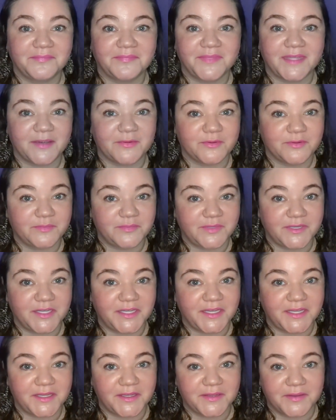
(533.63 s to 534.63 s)
That would
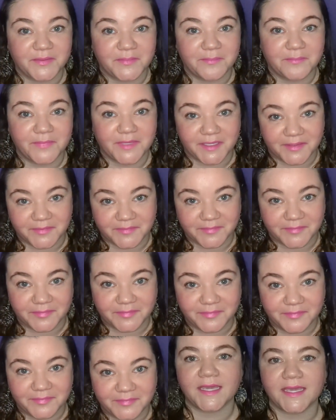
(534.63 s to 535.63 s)
be me.
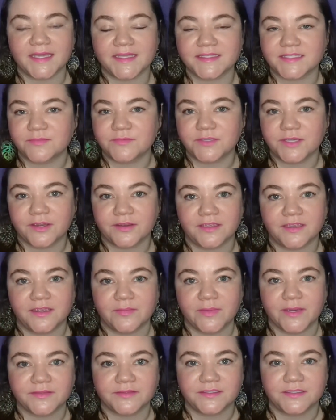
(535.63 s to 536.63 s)
As I'm talking
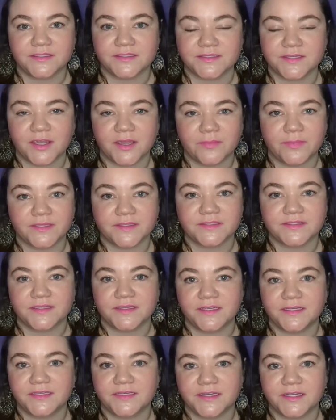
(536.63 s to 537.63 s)
about these topics in
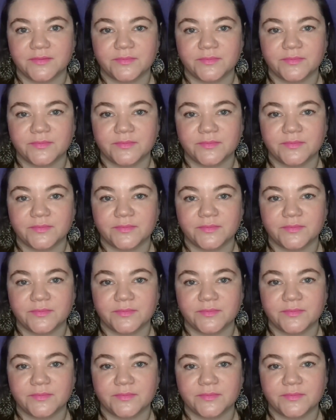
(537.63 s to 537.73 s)
India,